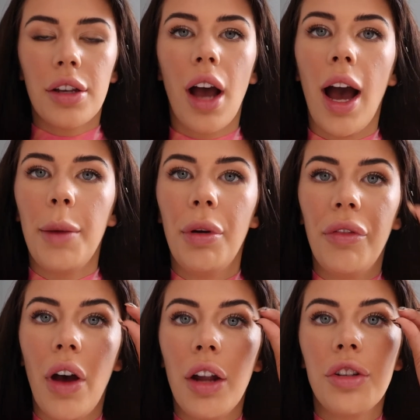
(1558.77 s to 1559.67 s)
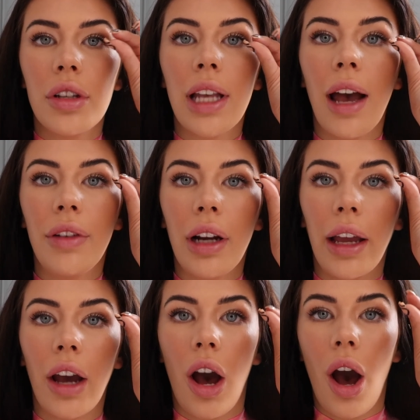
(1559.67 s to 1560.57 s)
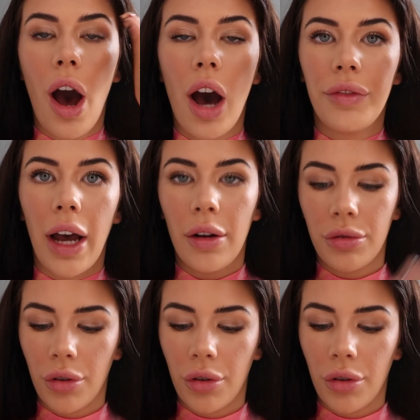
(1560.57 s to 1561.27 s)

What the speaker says: I prefer just having like a half outer